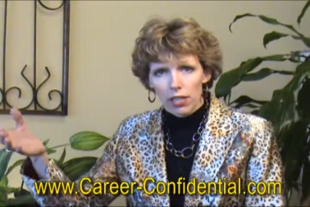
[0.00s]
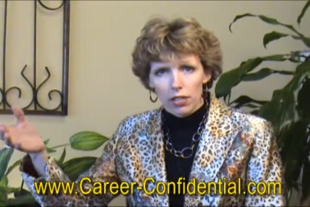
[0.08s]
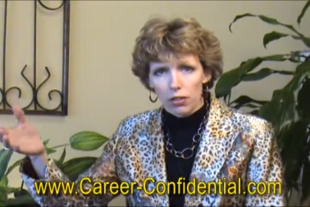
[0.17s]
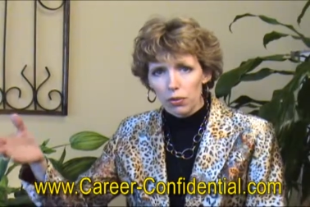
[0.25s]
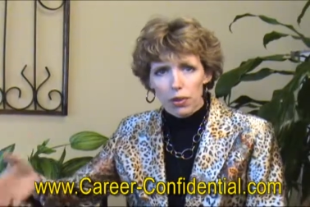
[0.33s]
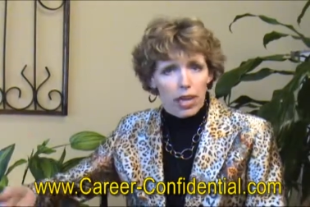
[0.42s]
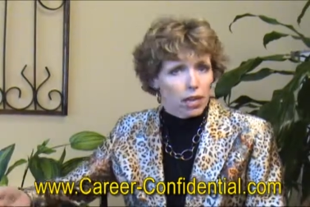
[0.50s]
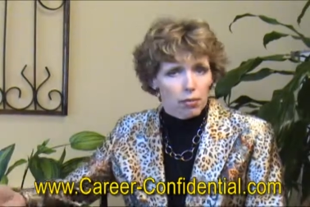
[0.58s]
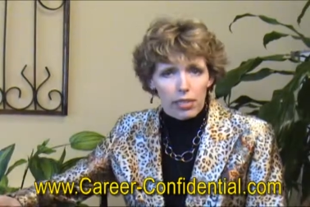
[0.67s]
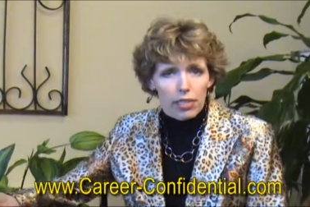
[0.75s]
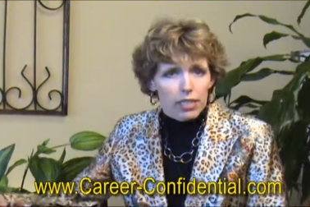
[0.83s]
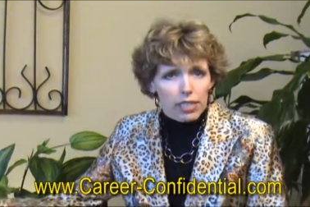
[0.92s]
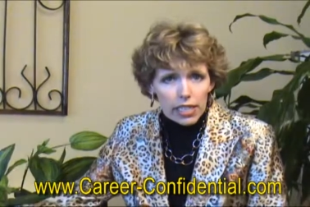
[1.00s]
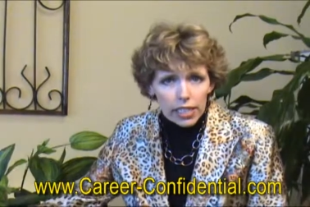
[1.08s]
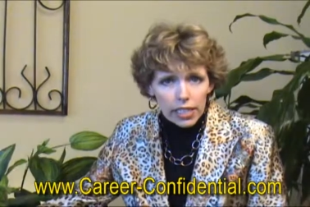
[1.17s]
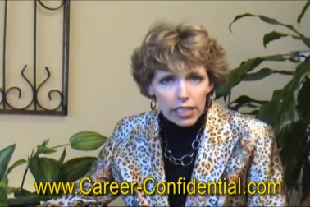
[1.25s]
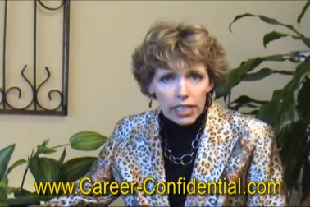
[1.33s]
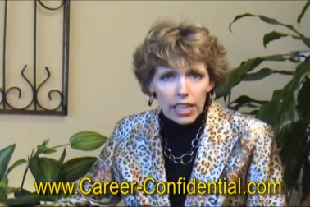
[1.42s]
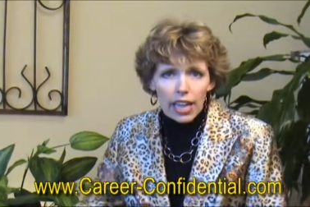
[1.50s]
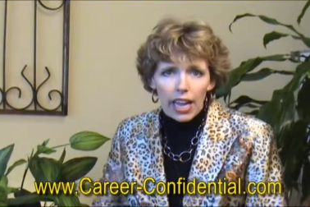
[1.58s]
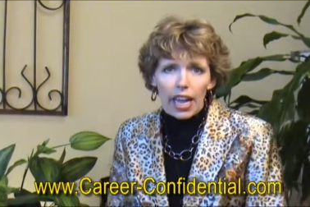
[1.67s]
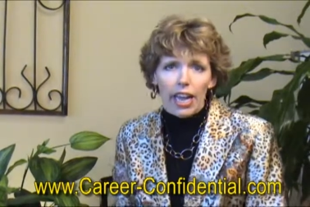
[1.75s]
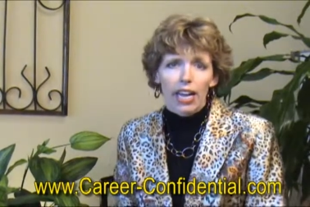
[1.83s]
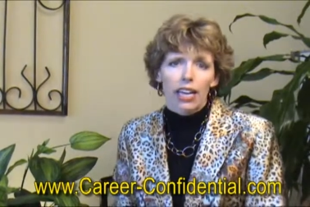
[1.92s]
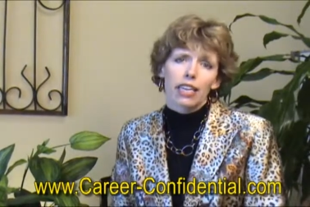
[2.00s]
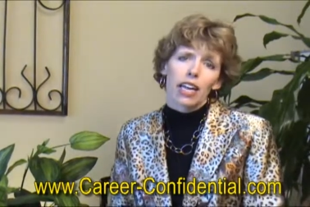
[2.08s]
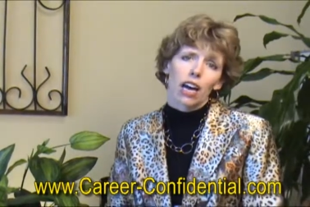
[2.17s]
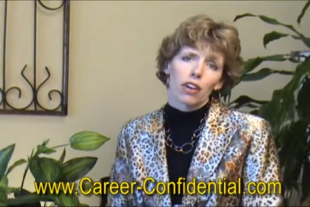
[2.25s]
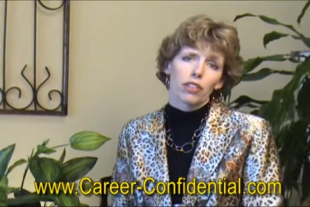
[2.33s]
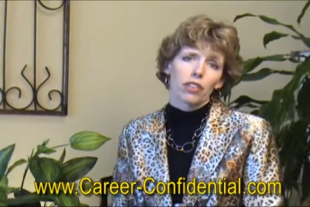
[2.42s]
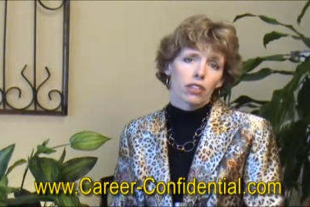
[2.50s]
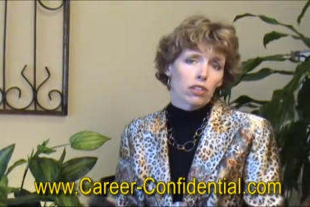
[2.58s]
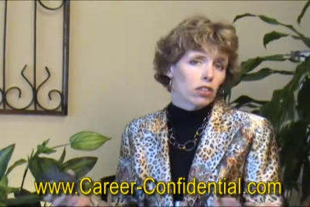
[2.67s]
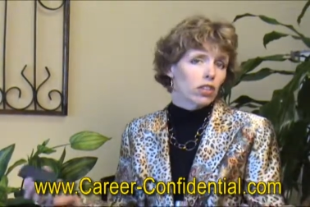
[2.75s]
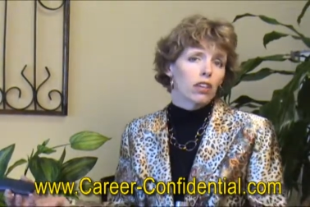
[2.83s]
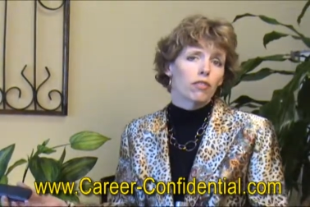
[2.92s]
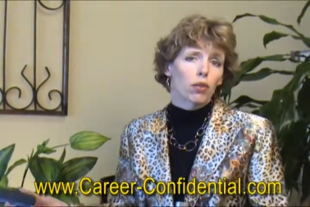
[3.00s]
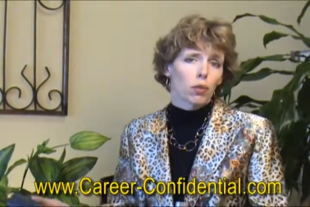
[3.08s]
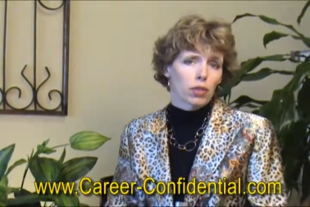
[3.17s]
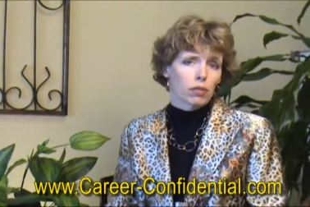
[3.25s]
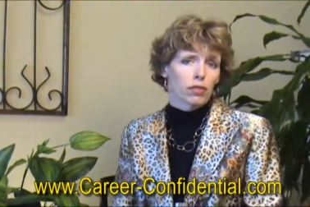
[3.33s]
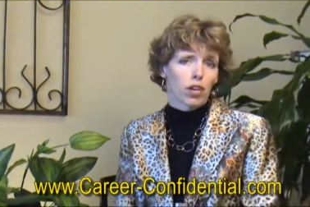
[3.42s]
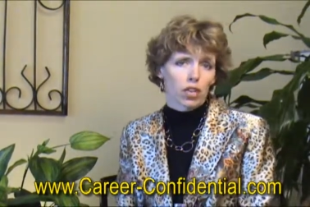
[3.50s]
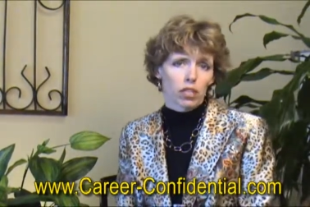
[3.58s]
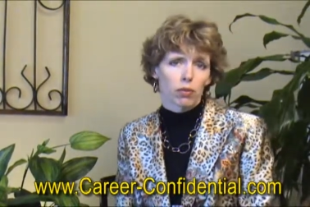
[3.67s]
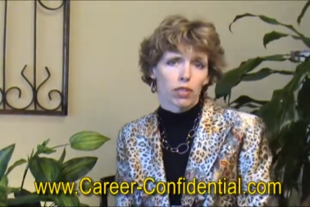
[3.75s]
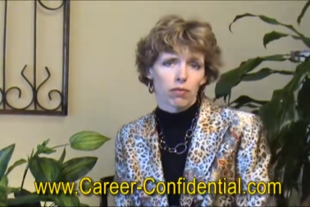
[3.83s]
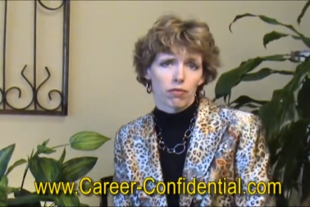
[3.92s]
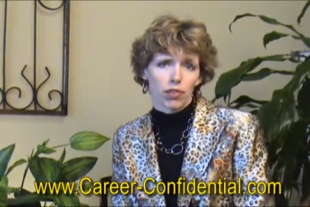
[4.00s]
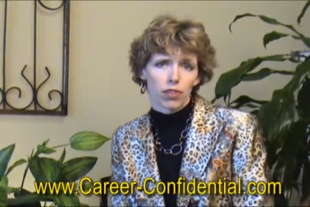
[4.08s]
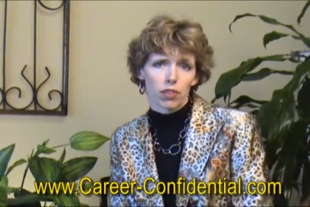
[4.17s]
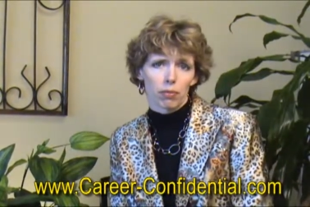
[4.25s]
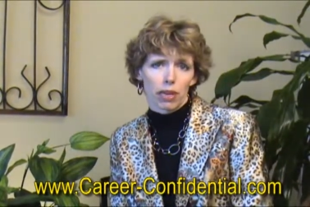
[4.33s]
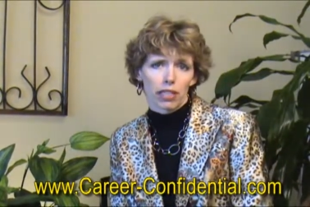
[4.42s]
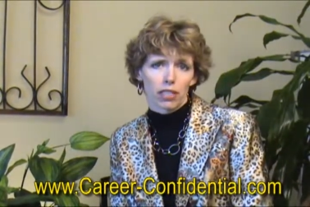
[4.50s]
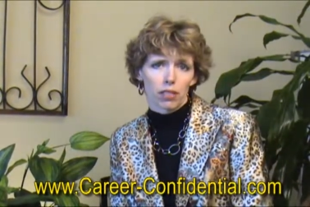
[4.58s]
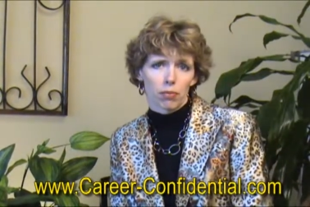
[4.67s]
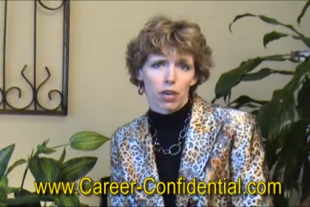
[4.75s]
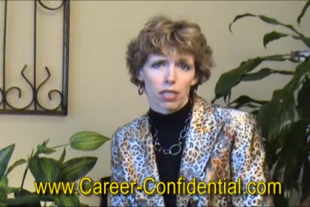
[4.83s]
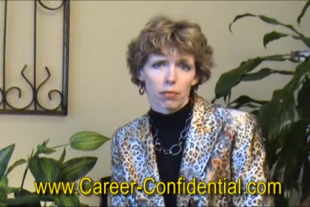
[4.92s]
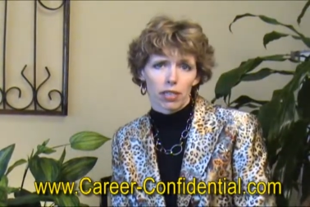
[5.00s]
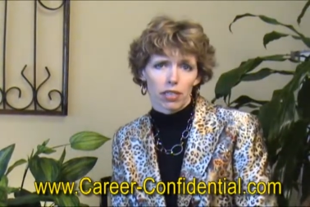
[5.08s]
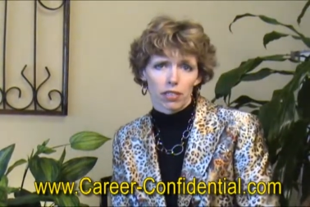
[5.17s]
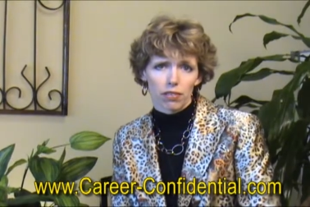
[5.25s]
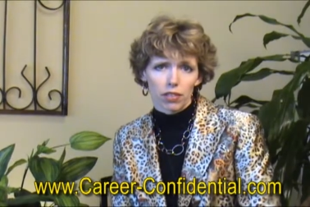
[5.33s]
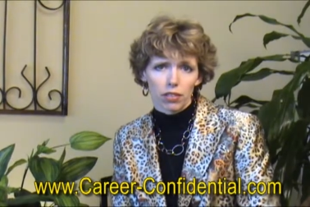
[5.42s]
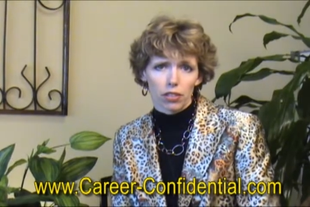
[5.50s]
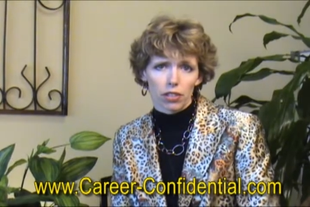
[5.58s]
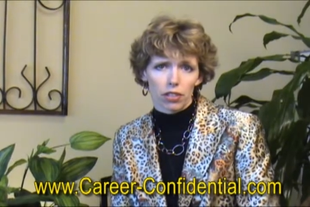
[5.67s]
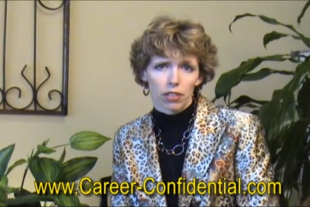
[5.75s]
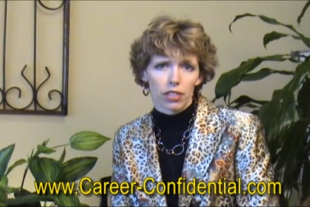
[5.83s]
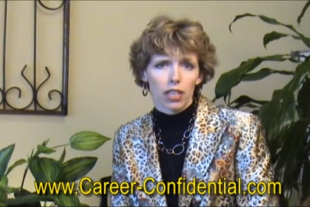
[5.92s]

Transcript: do ABC, and how you're looking forward to talking with them further about this prospect in the future.